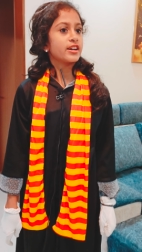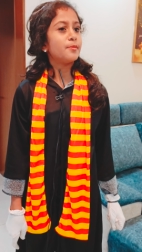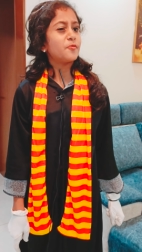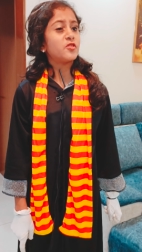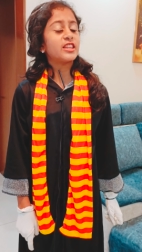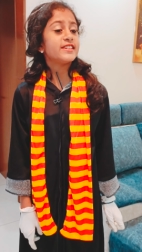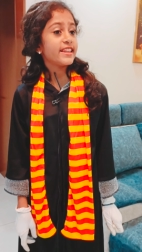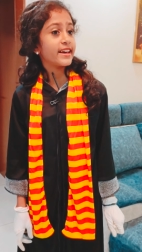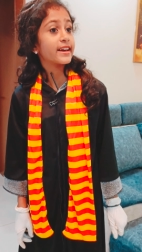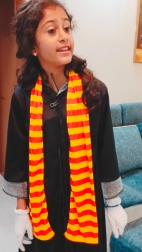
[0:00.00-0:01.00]
come up with
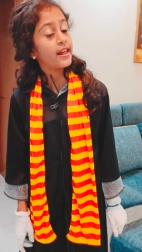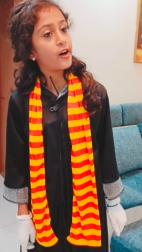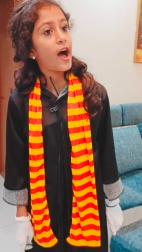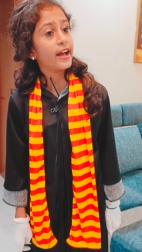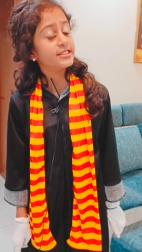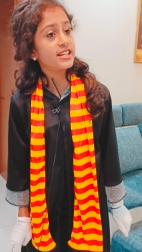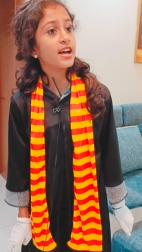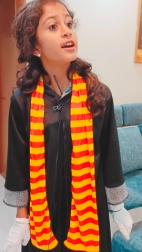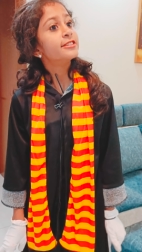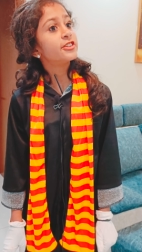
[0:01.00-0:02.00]
another clever
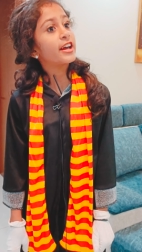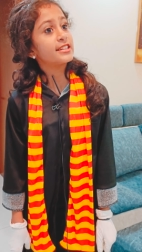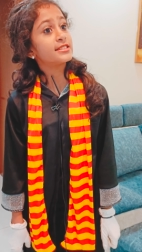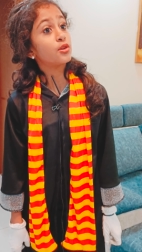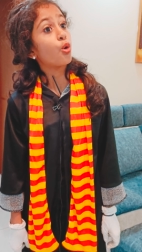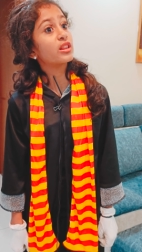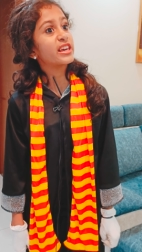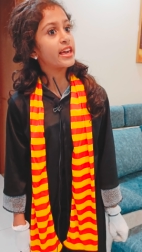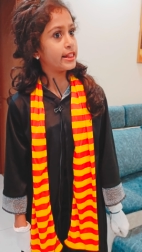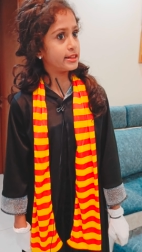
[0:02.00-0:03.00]
idea to get us all
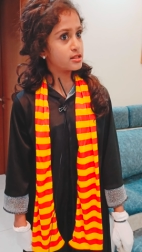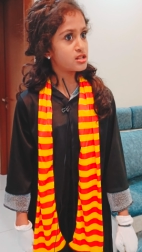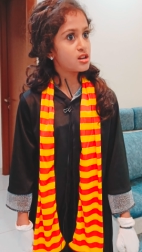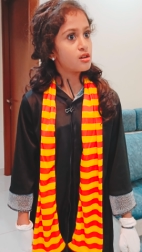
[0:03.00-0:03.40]
killed,